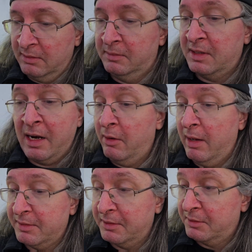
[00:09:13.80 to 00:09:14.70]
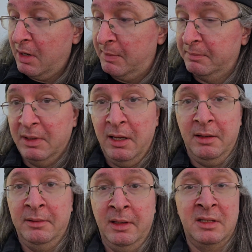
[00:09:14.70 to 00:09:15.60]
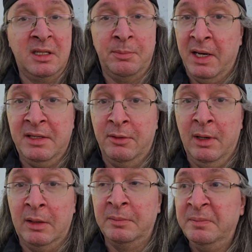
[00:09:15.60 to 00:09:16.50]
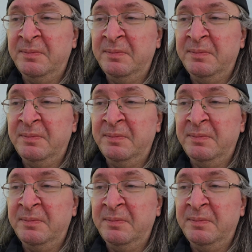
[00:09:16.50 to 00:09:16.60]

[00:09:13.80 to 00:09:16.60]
I don't know how else to describe it. It's spicy throughout.